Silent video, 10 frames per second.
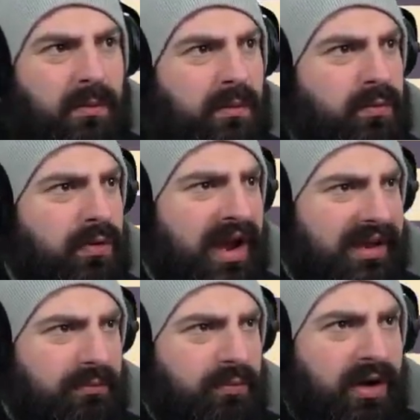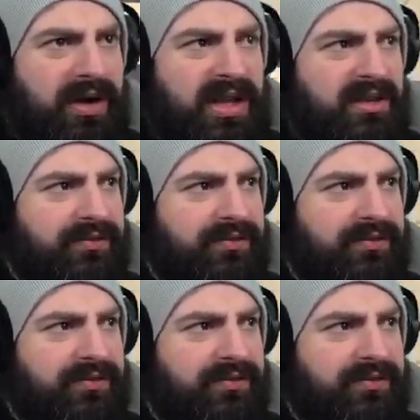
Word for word: Right, we need to